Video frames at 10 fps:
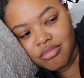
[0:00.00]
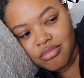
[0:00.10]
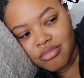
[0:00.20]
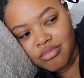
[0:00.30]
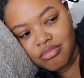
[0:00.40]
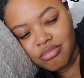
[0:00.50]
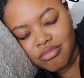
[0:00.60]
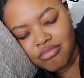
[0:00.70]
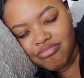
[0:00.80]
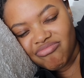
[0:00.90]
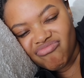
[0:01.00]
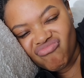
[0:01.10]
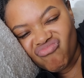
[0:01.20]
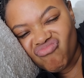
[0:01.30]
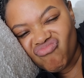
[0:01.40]

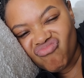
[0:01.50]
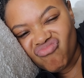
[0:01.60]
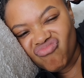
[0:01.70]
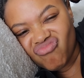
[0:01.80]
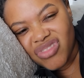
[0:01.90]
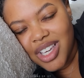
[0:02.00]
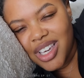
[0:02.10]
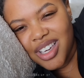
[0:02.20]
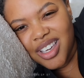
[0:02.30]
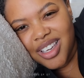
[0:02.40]
Nobody speaks.